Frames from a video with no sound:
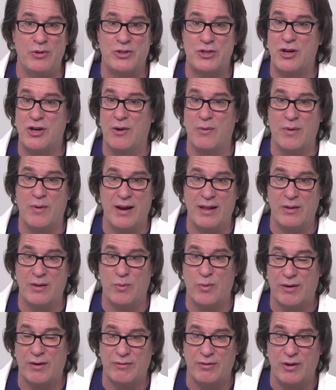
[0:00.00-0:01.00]
start running the
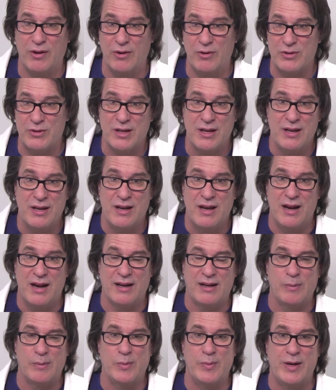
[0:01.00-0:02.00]
workflows, and a
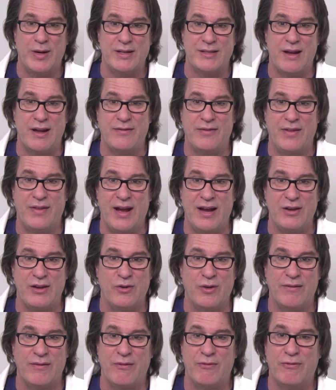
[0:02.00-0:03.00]
couple minutes after that,
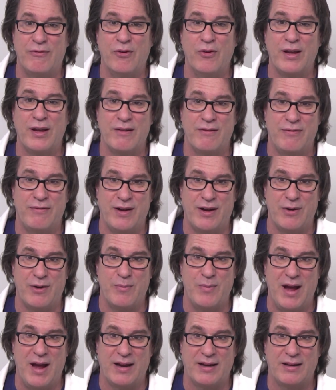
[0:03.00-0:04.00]
you'll have a fully configured
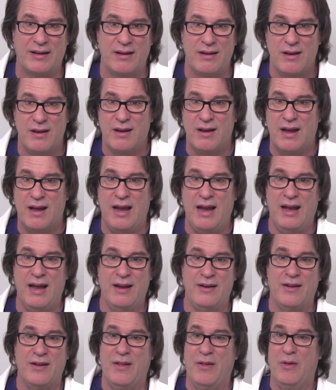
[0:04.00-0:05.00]
Mac.
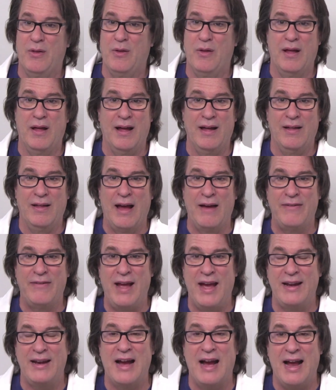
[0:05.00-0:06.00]
And I
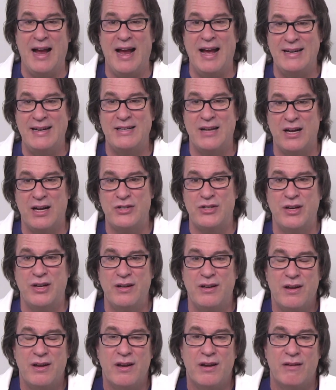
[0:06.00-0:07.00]
had to touch
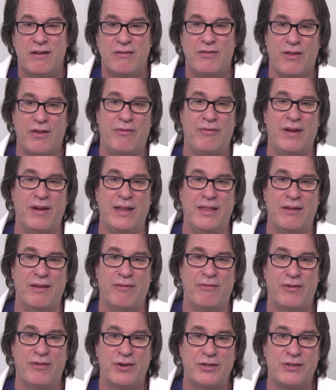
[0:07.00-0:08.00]
it in the
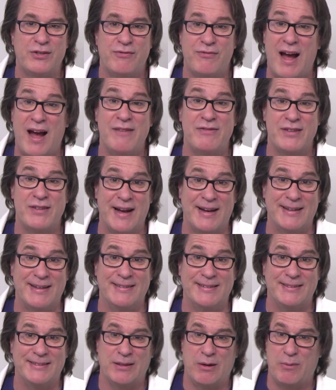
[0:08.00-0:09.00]
first 5
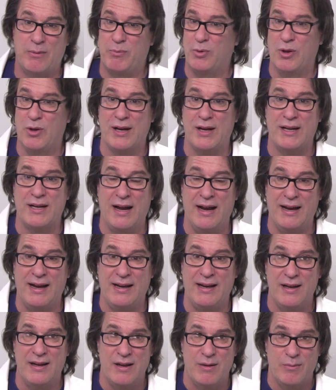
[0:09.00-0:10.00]
seconds.
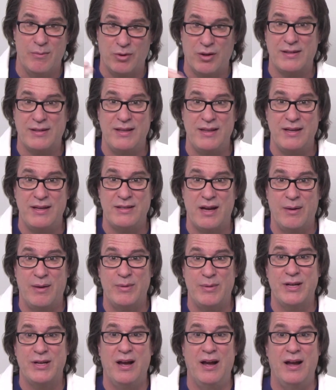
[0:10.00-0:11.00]
I plugged in the
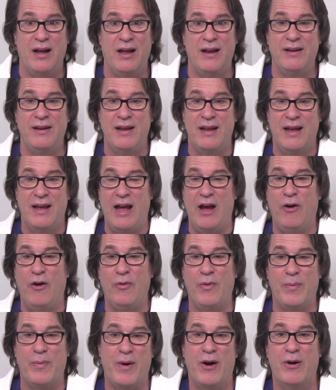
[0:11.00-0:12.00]
automaton,
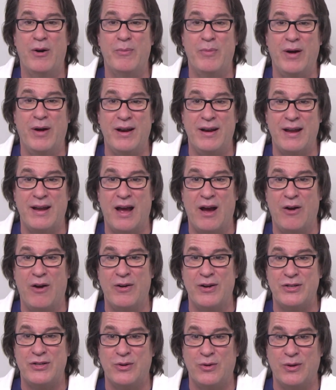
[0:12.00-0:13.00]
held the power button down
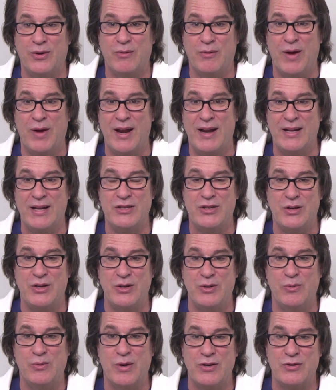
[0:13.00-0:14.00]
until it went
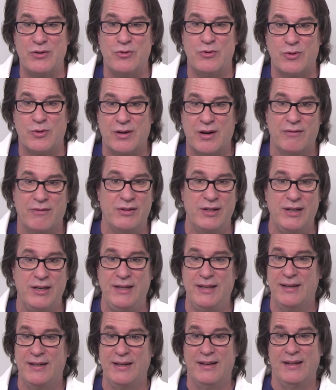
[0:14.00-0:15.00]
into one true recovery,
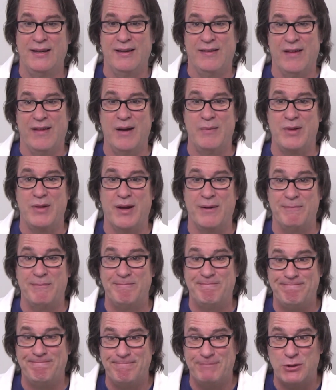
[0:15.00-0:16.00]
then I'm done.
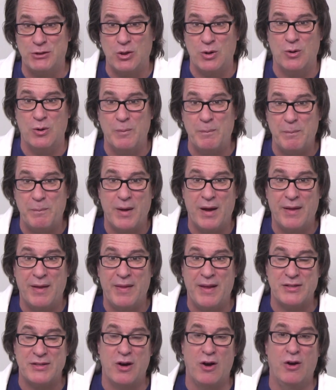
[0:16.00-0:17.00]
So
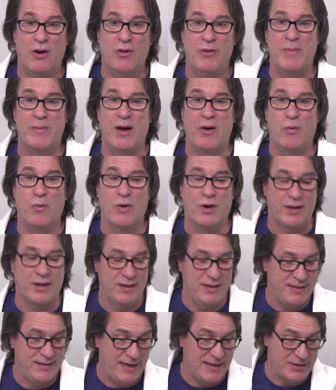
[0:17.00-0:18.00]
that's all the amount of work
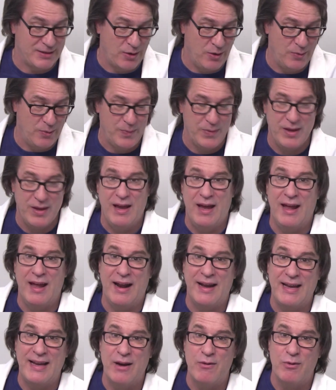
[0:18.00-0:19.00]
that it takes. Oh, and
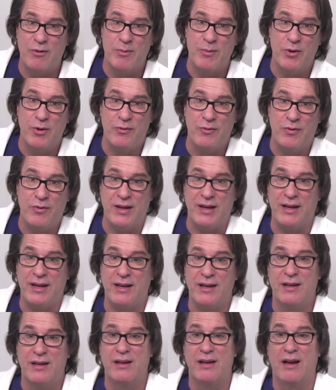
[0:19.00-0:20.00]
I can remove
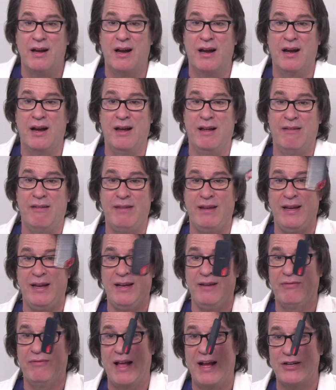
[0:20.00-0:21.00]
the
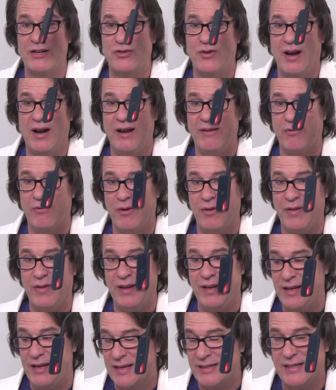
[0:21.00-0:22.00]
flash drive or
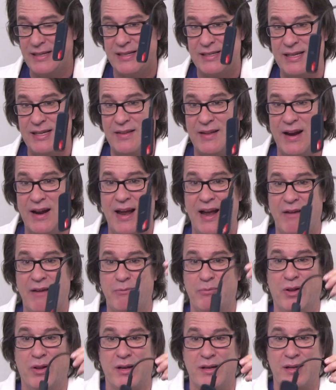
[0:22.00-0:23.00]
the SSD that I have
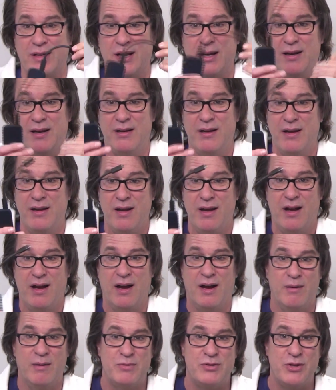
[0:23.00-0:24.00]
plugged in
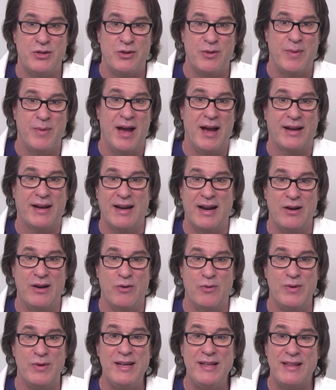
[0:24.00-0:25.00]
to the Mac, and I
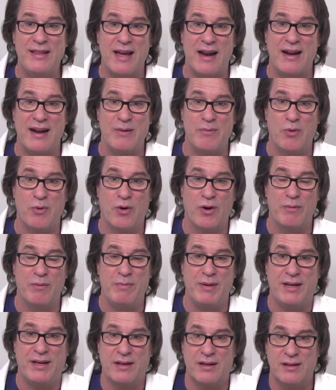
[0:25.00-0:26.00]
don't need that anymore
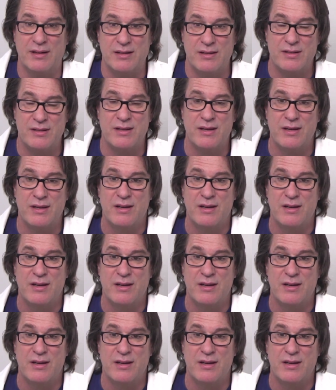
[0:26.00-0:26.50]
because